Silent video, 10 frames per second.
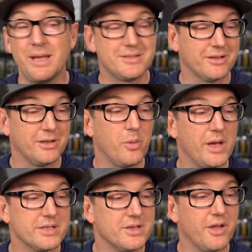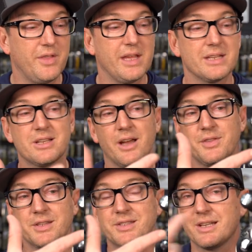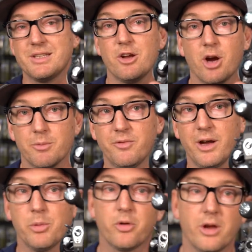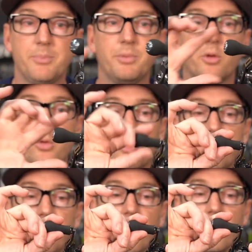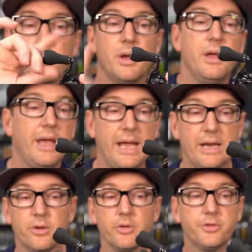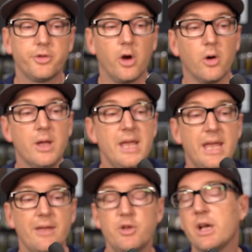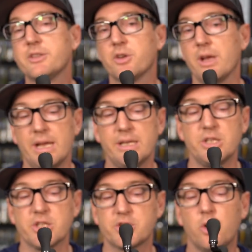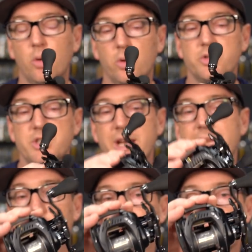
basically weighs nothing. It's got the sexy carbon fiber grip, the cool foam handles. So if you guys are into just cool JDM